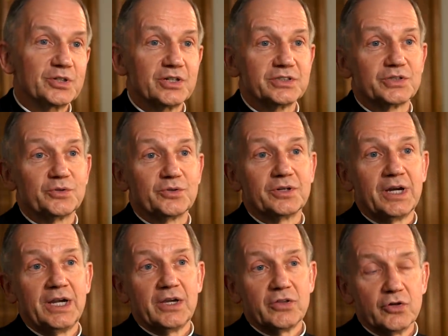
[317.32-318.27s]
because there were
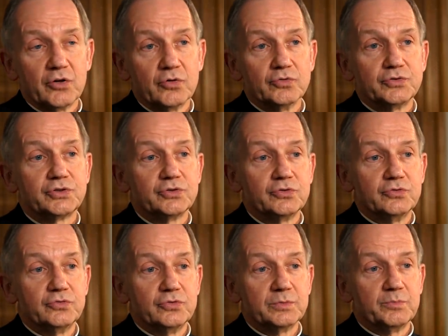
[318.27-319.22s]
those
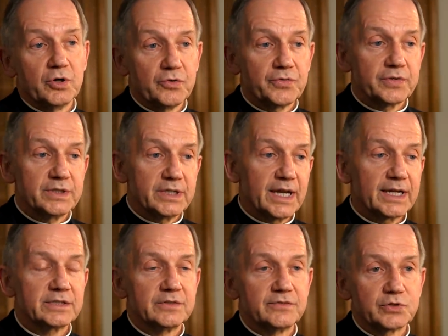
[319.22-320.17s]
who, both
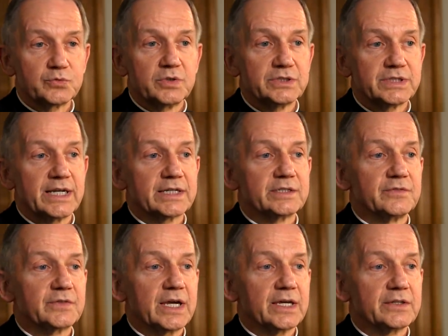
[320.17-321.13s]
inactive as well as
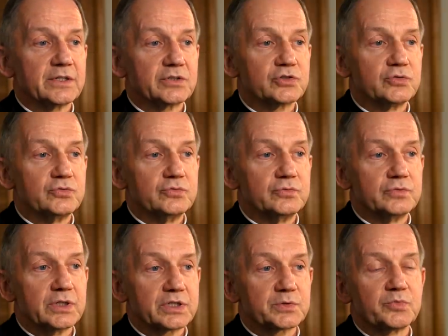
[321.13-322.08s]
active Catholics,
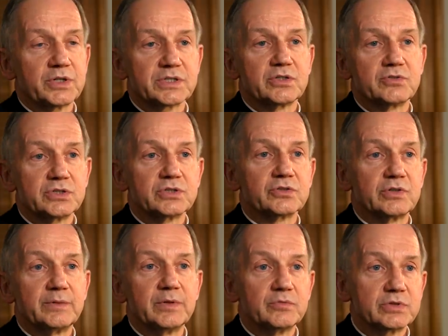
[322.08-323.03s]
who expressed their
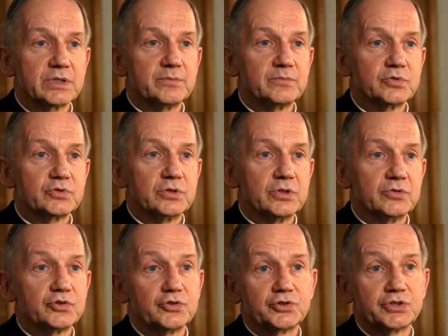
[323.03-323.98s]
disagreement with some
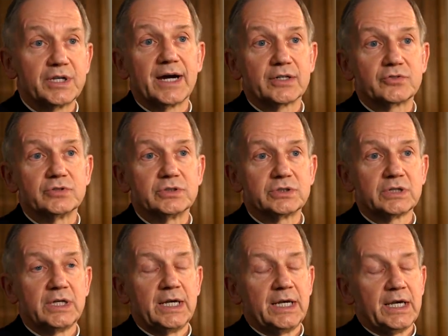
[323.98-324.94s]
church doctrines.
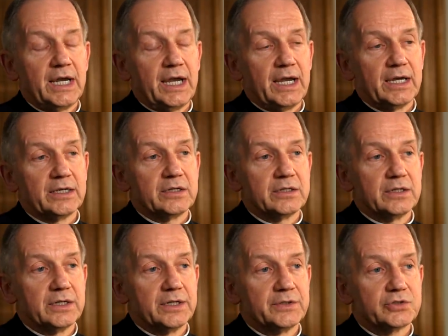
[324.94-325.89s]
And
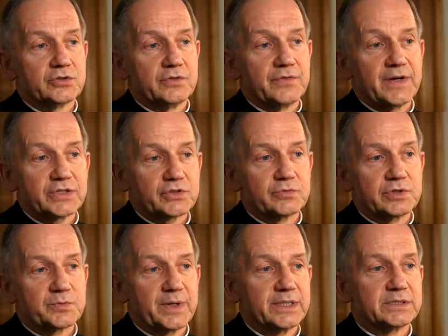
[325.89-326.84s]
so a facile
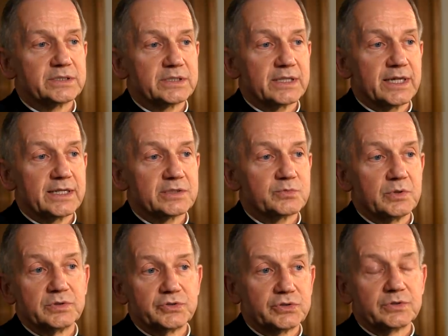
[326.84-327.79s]
response to that is,
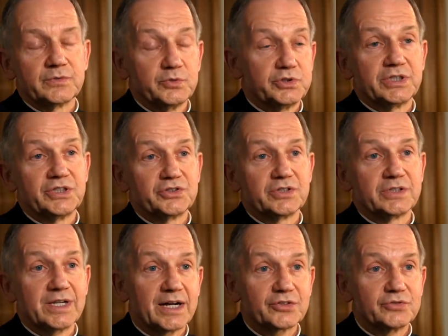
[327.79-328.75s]
well, just if we change the
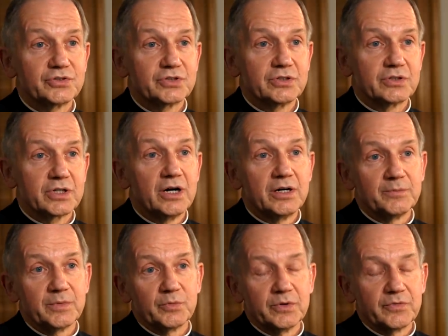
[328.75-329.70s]
doctrines, they'll
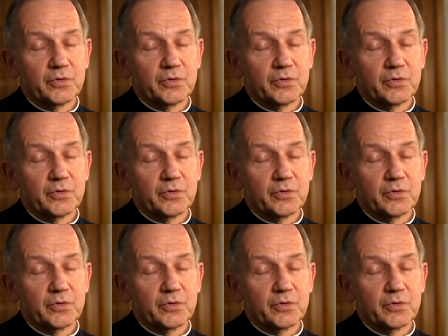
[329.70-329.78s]
come. Well,